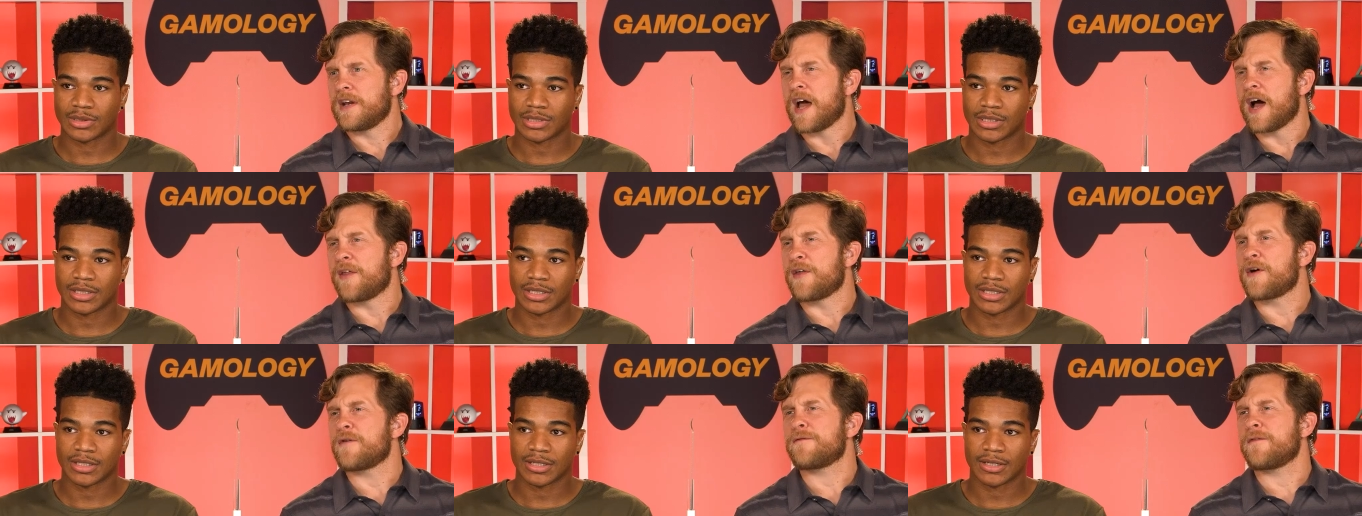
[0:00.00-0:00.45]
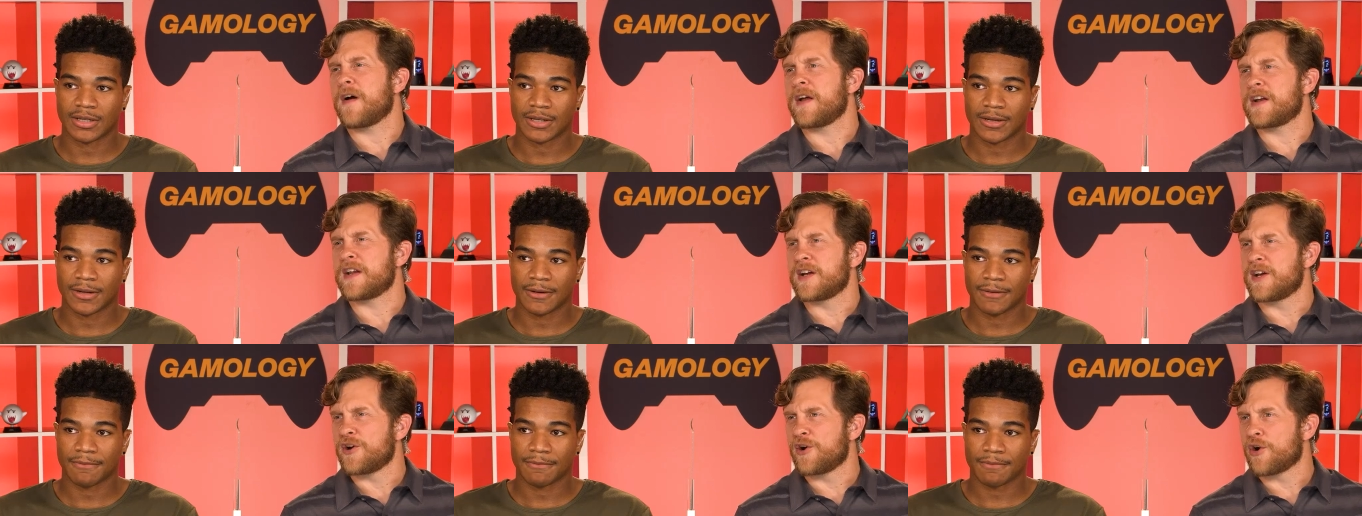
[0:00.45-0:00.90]
Speaker 1: Now they're
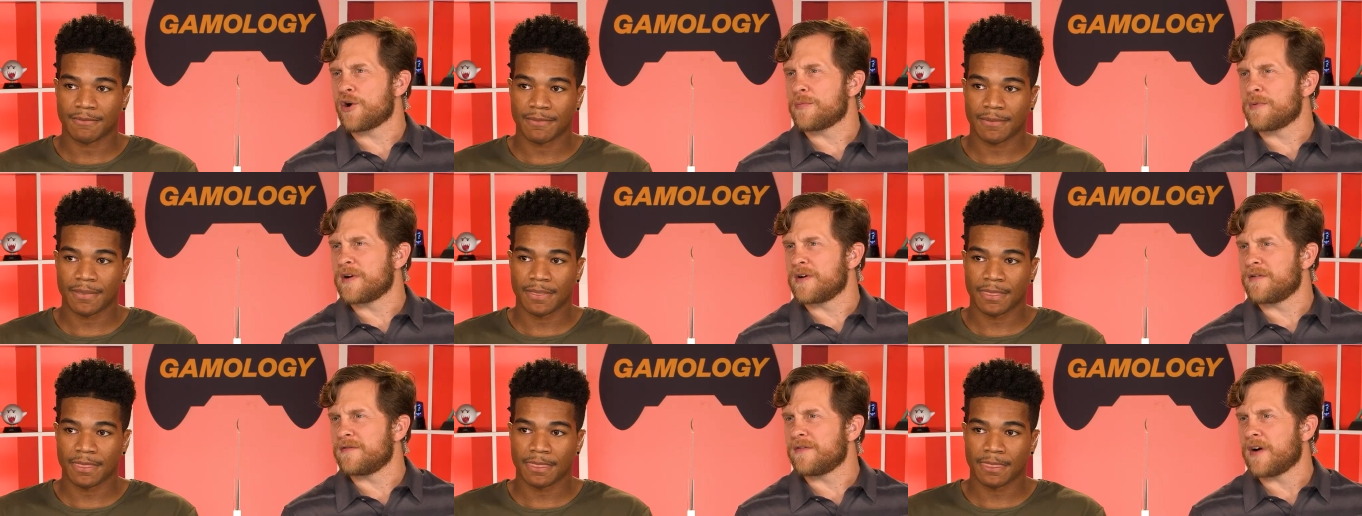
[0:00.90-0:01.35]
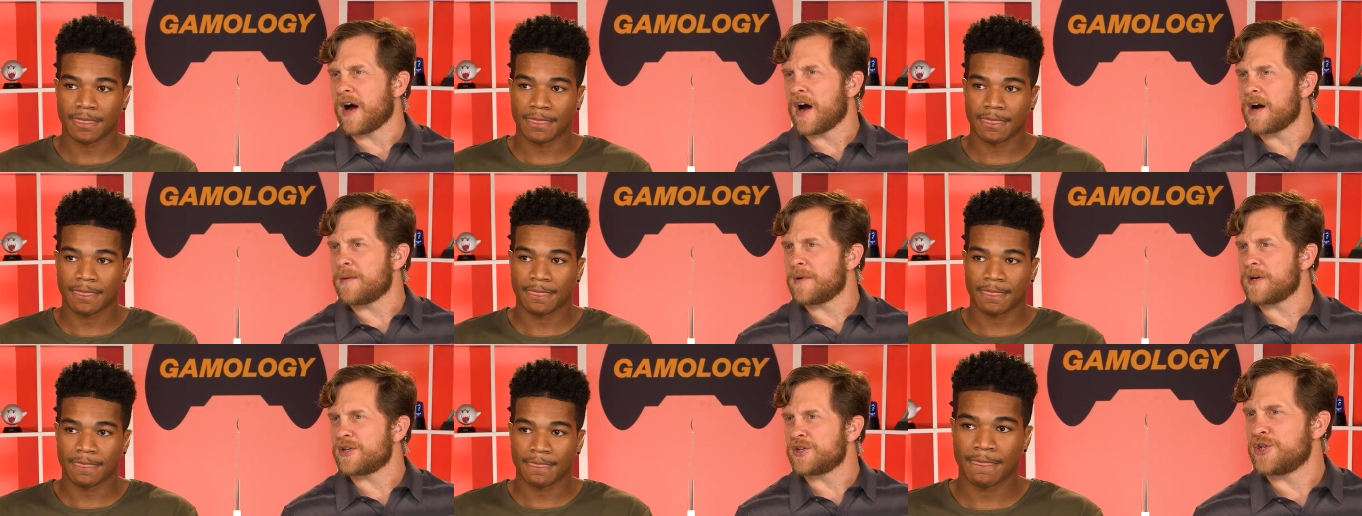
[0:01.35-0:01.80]
fighting an urban
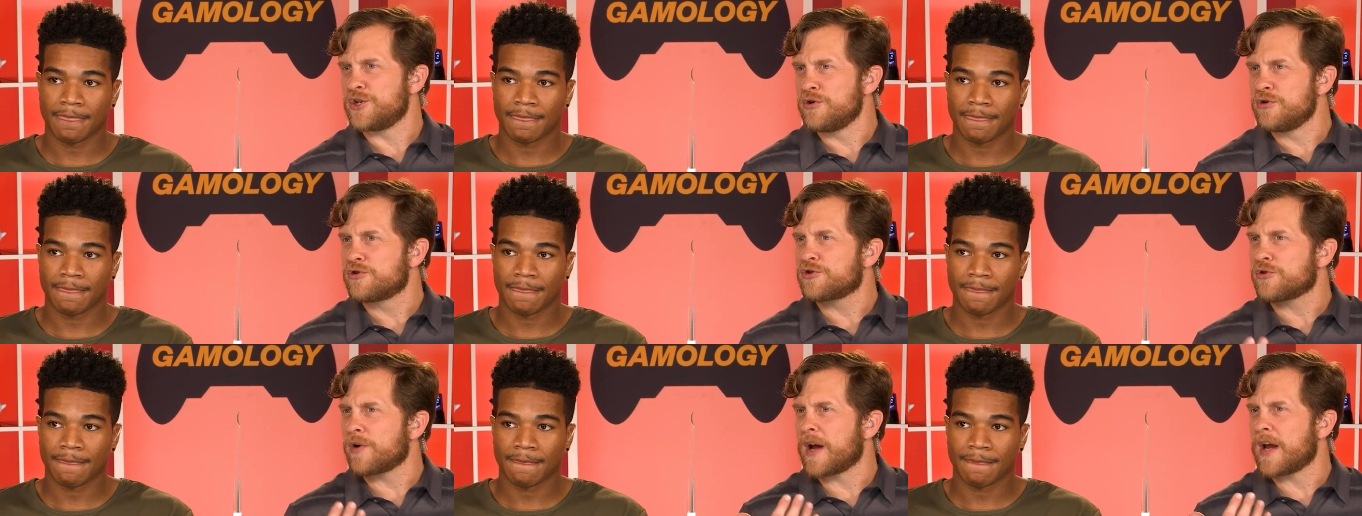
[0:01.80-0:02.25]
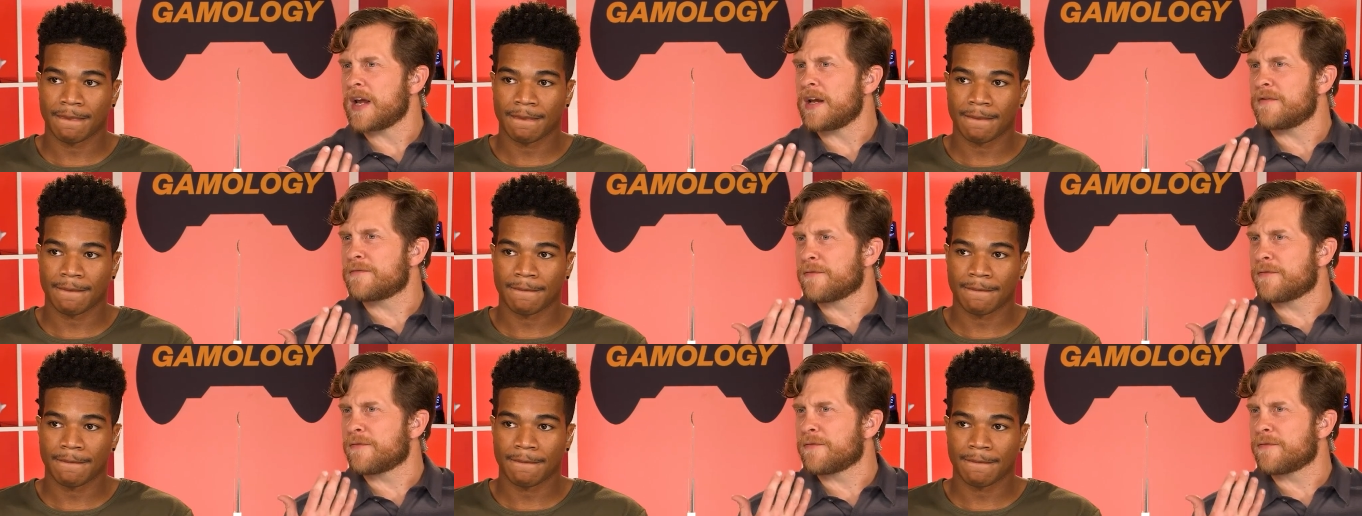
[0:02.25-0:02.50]
environment. Do you train